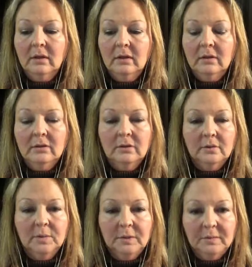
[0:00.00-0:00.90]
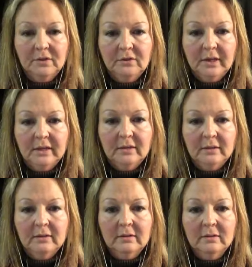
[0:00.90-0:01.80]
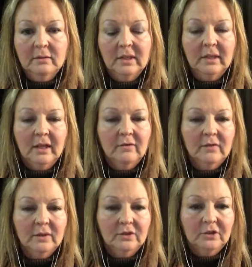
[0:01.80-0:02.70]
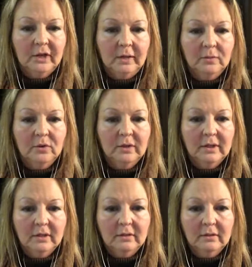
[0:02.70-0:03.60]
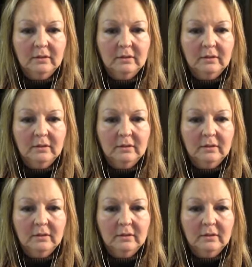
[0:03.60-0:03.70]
So the perpetrator, when they feel shame or guilt,